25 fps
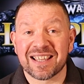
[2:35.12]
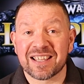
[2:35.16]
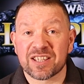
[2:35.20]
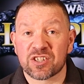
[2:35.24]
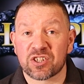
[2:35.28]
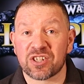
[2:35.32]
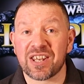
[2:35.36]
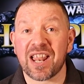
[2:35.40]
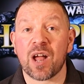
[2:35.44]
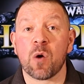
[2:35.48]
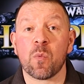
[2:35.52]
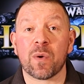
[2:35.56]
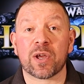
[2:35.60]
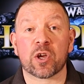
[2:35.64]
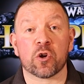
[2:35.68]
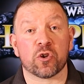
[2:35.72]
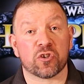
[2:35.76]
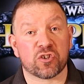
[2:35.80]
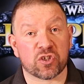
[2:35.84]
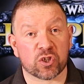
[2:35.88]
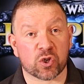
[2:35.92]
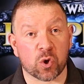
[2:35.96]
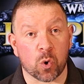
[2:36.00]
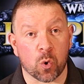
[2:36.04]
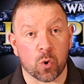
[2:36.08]
So now we're
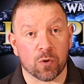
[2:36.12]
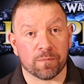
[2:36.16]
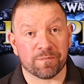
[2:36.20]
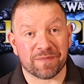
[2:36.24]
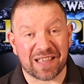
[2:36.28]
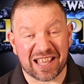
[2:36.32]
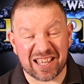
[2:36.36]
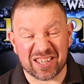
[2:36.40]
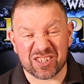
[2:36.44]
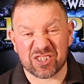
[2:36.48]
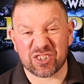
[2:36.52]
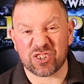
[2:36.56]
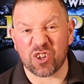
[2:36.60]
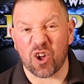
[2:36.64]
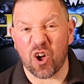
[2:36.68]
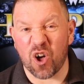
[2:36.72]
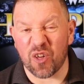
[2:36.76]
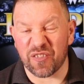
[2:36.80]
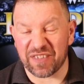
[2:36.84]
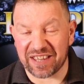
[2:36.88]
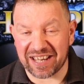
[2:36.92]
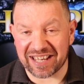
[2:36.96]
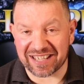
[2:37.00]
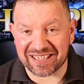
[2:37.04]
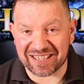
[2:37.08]
good to go and
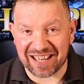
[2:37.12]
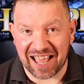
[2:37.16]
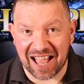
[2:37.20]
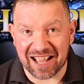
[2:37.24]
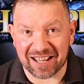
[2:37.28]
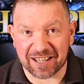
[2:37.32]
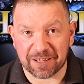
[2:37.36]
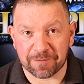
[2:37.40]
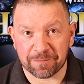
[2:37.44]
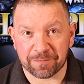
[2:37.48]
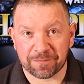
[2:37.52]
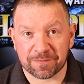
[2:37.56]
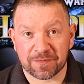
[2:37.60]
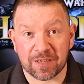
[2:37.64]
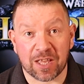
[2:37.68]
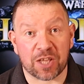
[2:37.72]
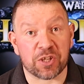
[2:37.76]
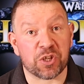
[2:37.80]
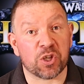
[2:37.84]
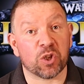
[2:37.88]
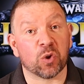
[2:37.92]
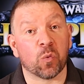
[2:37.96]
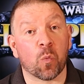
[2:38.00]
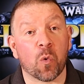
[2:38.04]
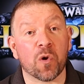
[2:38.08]
start the attack.
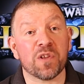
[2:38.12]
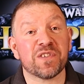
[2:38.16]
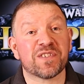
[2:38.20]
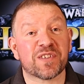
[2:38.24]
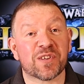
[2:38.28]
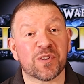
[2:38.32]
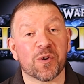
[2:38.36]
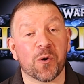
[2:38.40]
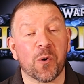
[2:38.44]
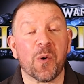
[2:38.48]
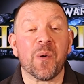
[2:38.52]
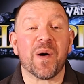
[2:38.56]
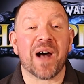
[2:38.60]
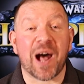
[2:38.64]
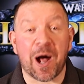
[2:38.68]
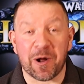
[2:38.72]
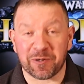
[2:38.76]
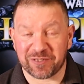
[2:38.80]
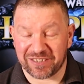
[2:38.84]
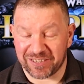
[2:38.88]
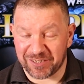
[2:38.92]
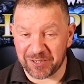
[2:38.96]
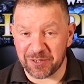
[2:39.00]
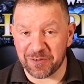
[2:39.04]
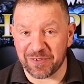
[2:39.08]
And you'll want to know how
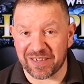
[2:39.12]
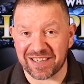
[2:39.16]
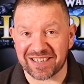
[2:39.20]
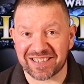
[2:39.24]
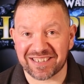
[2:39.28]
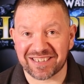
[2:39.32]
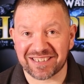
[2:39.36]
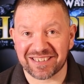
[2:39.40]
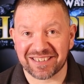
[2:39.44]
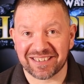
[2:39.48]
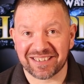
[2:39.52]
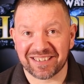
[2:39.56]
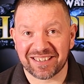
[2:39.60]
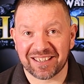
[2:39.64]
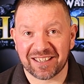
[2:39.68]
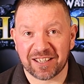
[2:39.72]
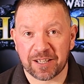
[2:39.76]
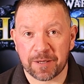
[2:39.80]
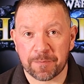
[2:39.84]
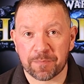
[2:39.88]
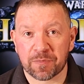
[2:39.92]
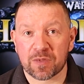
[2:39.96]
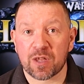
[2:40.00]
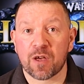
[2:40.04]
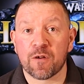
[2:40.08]
to do this.
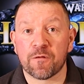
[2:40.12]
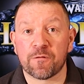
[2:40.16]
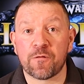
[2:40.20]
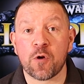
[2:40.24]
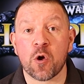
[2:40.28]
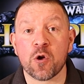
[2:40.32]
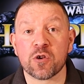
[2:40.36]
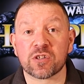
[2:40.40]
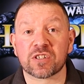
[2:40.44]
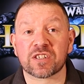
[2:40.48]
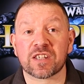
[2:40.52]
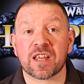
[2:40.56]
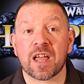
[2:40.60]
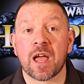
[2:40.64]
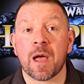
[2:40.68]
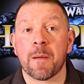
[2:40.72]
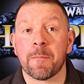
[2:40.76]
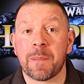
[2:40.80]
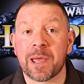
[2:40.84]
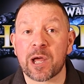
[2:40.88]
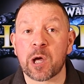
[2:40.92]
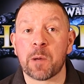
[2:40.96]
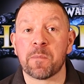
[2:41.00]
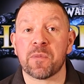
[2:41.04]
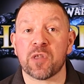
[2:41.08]
First,
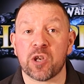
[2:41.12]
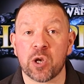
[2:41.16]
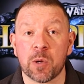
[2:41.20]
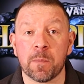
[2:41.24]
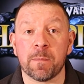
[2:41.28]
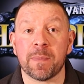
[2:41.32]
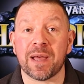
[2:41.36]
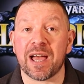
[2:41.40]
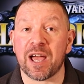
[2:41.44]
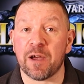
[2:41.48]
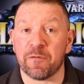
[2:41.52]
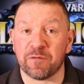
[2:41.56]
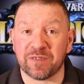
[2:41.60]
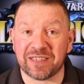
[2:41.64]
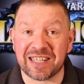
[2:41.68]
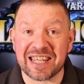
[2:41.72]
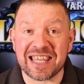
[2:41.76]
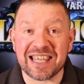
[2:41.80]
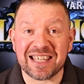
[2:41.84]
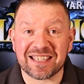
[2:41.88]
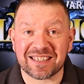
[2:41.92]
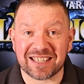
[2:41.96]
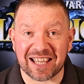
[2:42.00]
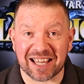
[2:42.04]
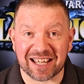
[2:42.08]
pick up the number of
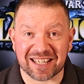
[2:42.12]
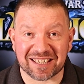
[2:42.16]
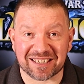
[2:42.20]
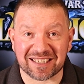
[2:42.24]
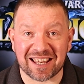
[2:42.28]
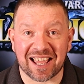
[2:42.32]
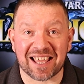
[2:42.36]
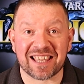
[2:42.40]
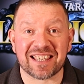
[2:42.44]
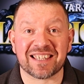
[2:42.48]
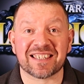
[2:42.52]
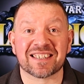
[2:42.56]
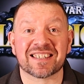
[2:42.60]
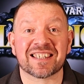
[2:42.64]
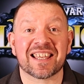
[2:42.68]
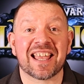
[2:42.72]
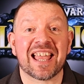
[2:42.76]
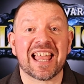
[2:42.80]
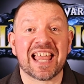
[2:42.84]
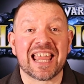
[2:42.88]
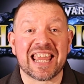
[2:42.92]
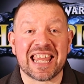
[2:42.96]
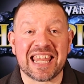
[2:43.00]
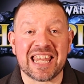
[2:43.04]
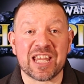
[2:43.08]
D6 dice
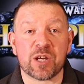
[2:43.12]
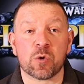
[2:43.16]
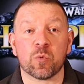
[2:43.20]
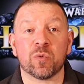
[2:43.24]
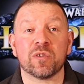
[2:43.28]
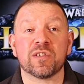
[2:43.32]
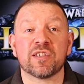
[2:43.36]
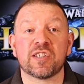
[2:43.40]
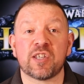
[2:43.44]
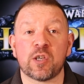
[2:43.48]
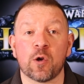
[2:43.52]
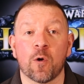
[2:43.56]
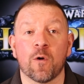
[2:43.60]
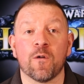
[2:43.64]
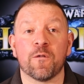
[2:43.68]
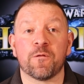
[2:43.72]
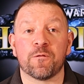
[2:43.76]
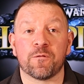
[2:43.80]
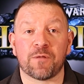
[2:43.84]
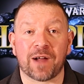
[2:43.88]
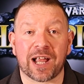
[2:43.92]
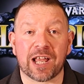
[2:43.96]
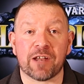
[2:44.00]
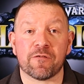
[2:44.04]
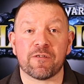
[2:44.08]
equal to your
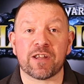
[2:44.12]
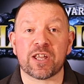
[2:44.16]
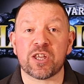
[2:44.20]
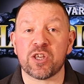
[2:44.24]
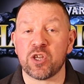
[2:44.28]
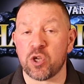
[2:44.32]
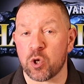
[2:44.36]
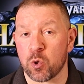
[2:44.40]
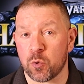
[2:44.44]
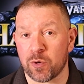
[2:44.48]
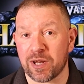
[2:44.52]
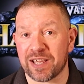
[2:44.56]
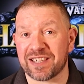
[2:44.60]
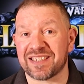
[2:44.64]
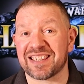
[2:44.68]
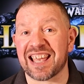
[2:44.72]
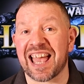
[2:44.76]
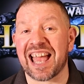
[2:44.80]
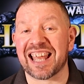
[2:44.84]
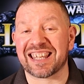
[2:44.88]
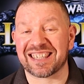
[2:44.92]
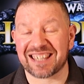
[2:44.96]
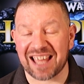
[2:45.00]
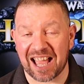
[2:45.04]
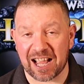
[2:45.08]
firing unit's
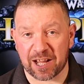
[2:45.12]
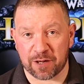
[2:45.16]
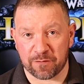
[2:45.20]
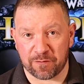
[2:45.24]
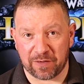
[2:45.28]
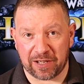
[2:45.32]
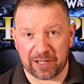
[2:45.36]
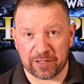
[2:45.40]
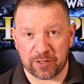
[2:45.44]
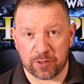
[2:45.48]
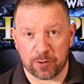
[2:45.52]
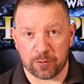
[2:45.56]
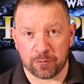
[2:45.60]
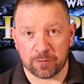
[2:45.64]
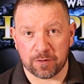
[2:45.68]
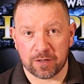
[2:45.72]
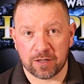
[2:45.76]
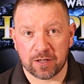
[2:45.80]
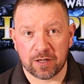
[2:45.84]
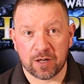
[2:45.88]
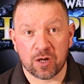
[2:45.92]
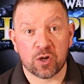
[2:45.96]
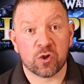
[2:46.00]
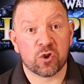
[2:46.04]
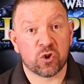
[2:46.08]
attack value,
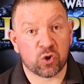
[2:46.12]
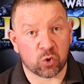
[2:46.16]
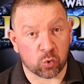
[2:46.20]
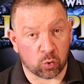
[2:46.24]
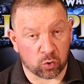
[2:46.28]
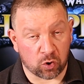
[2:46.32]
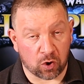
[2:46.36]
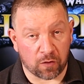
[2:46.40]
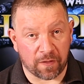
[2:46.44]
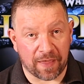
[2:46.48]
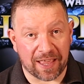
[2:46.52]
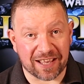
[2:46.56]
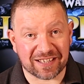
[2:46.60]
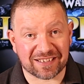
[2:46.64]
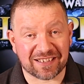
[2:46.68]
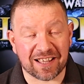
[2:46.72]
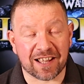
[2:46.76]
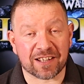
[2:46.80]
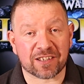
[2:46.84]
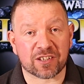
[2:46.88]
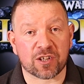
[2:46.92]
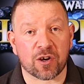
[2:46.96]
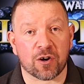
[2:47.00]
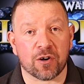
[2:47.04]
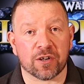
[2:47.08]
shown on their
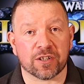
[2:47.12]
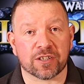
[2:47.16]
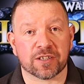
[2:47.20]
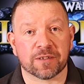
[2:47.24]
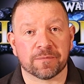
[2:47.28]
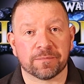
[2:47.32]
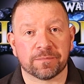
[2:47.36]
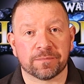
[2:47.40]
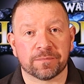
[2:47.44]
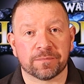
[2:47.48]
stat card.